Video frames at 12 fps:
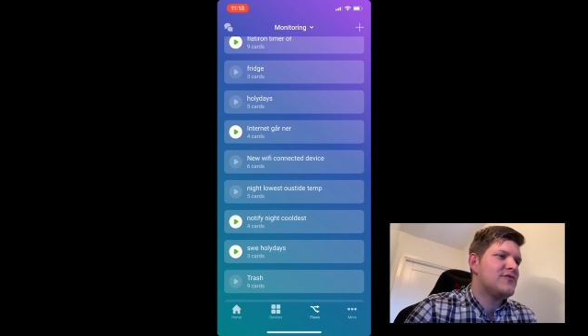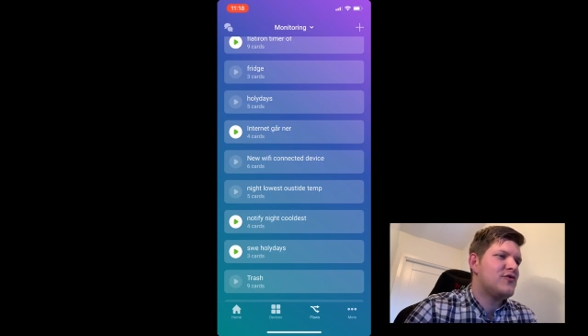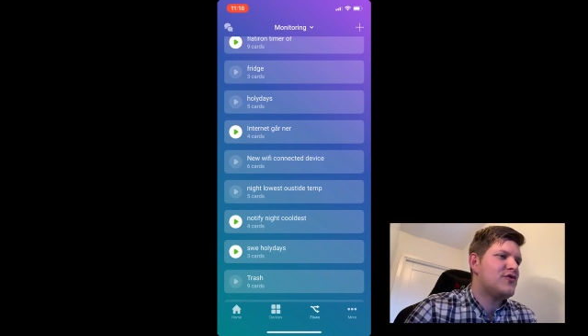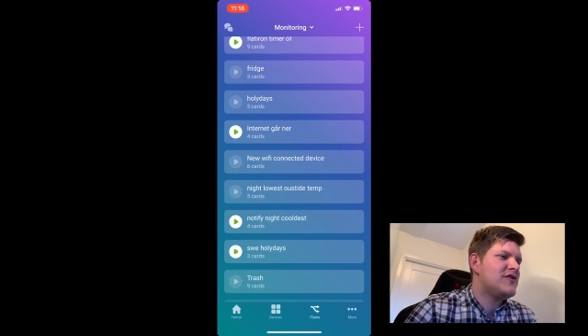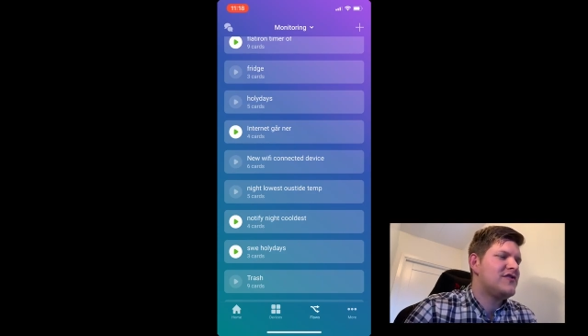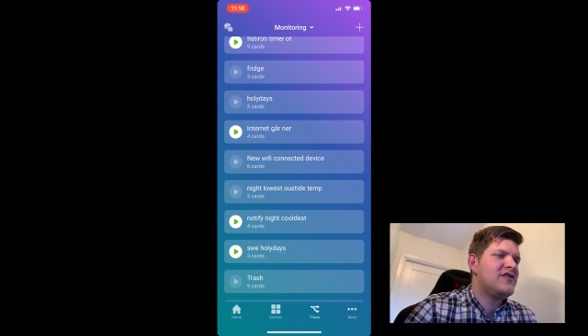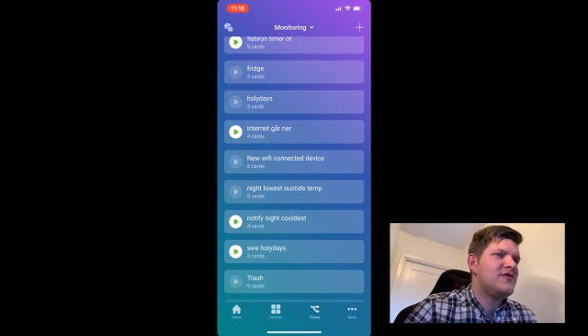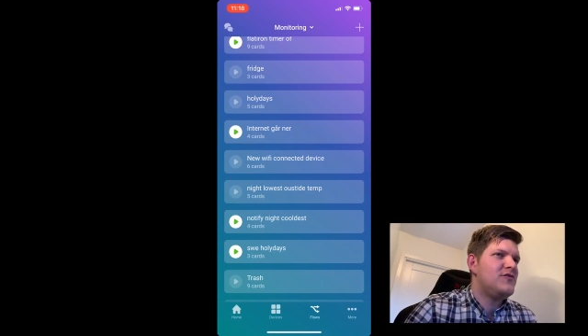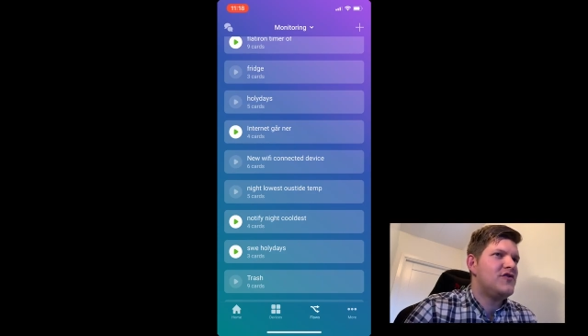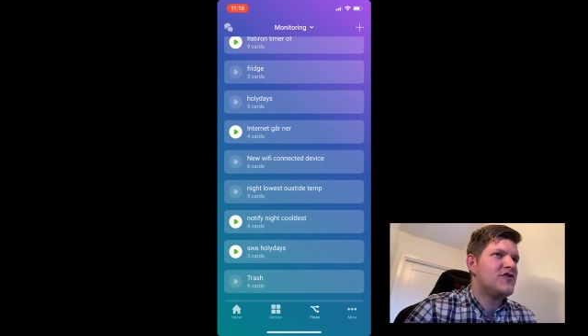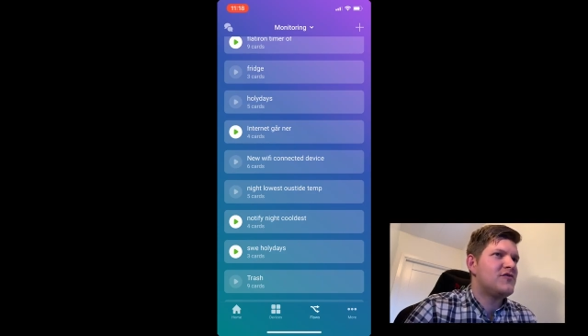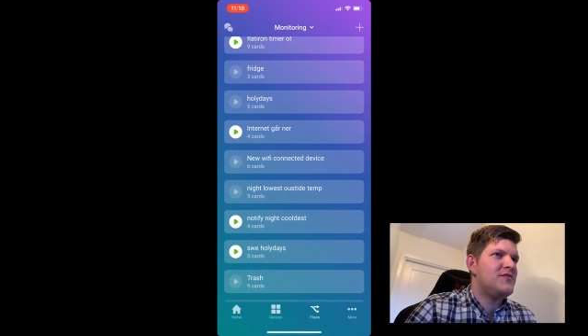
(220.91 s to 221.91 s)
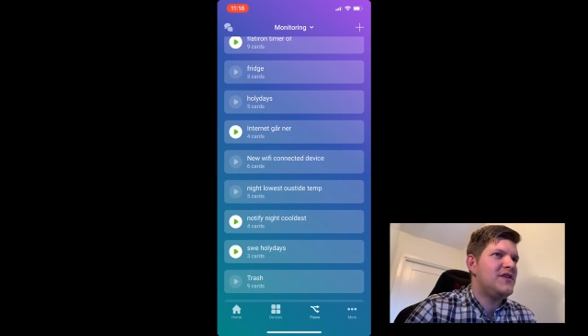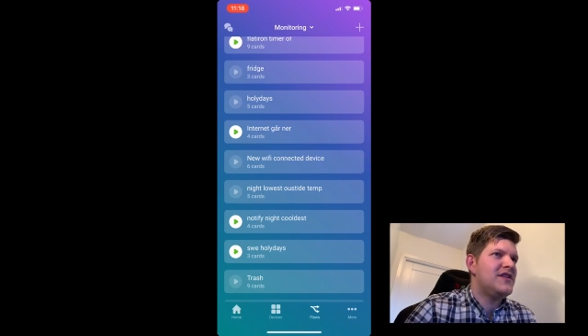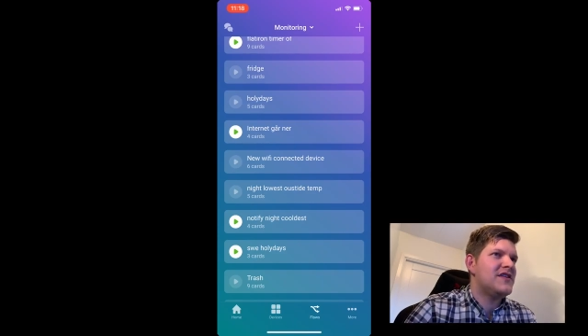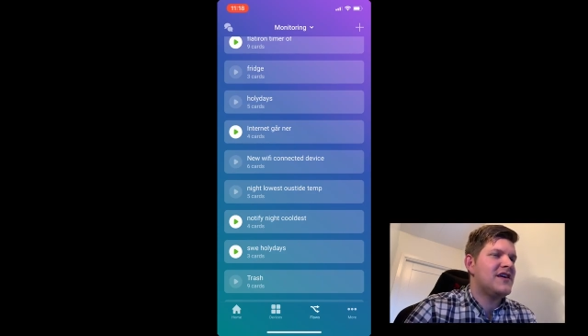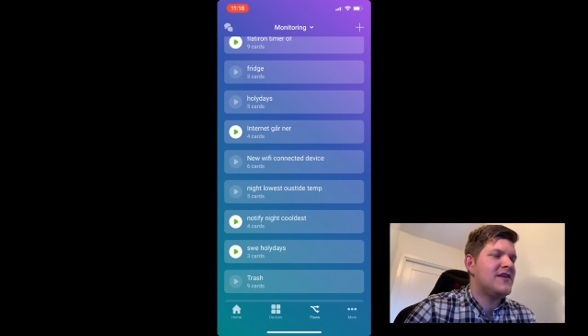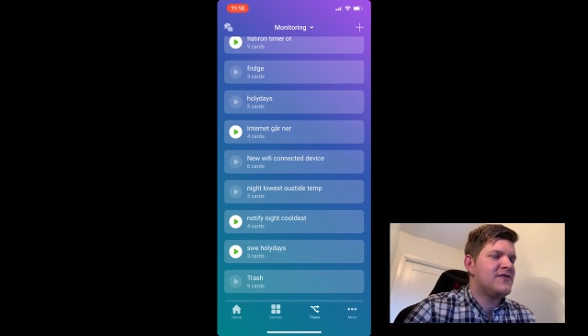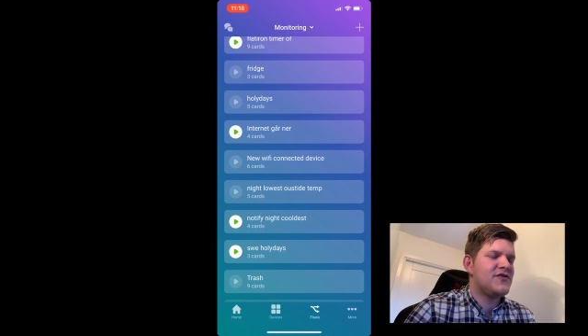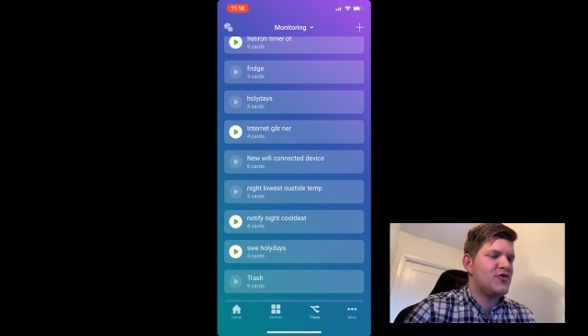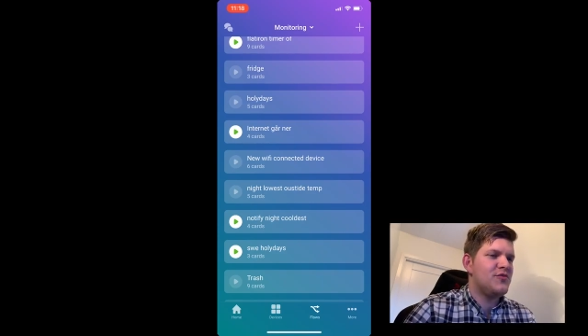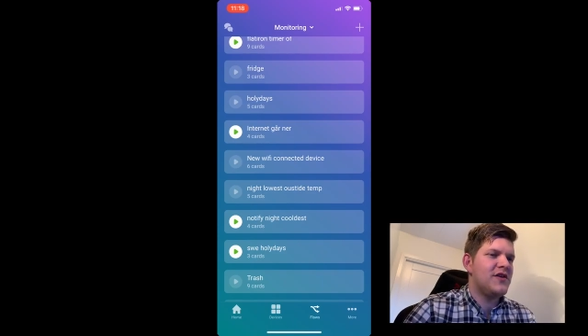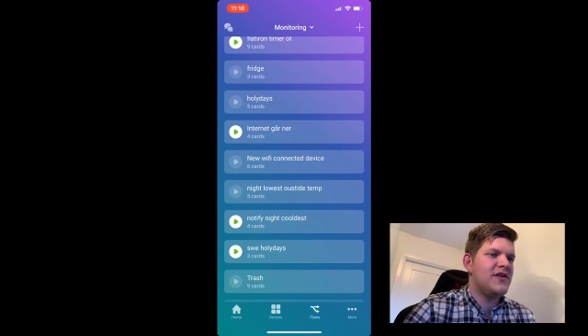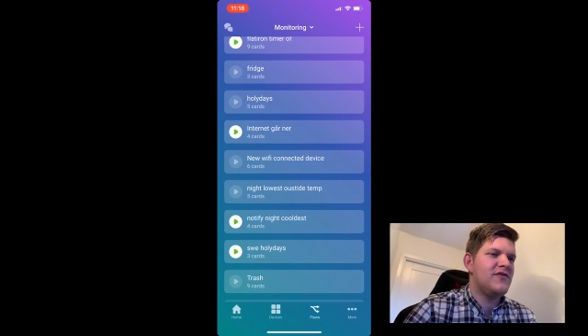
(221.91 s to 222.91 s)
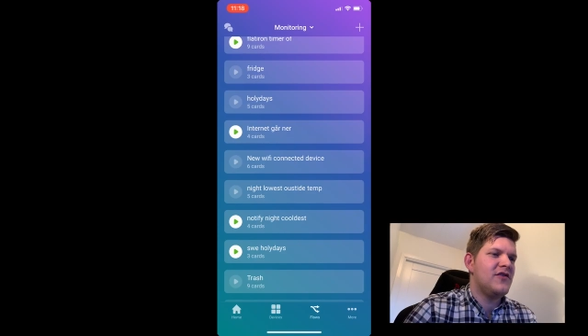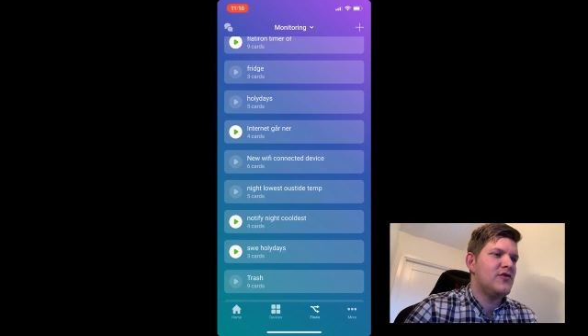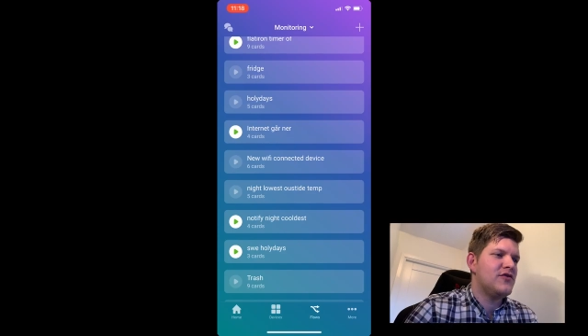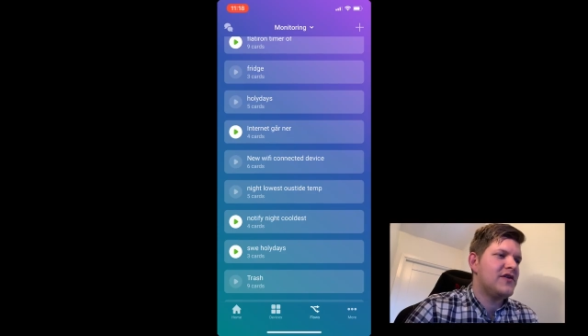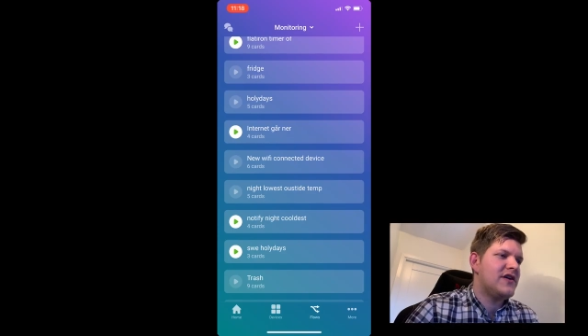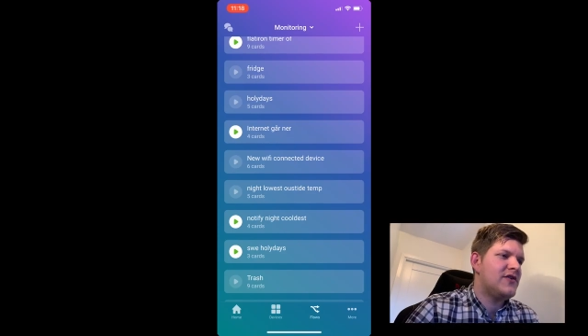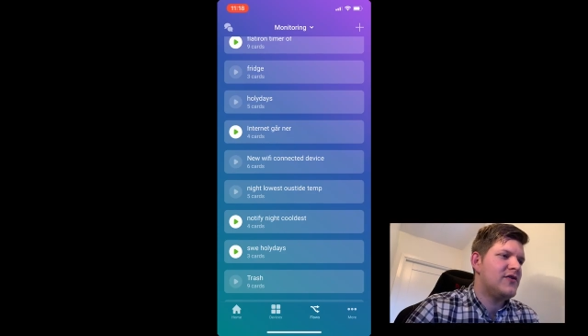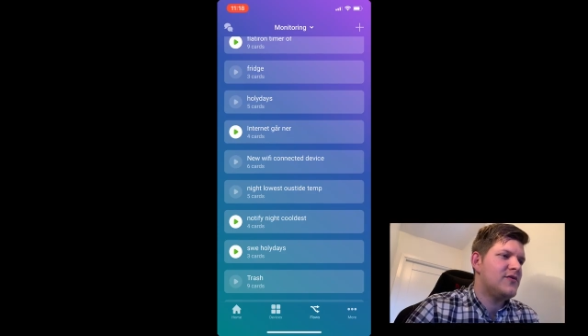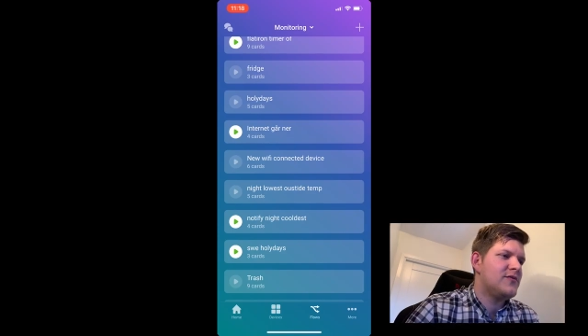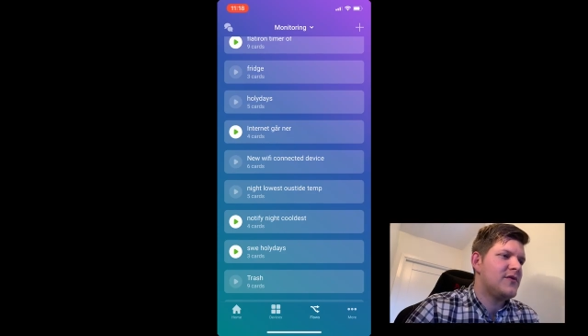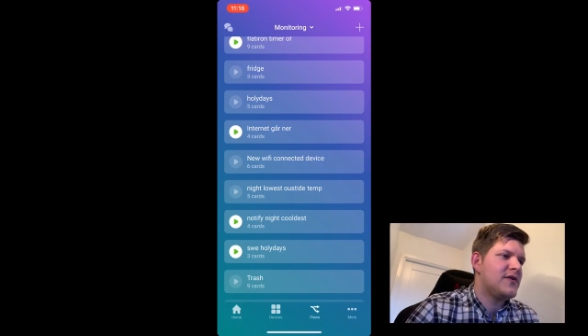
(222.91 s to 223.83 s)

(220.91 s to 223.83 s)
or is it just me that has too many flows? I don't know.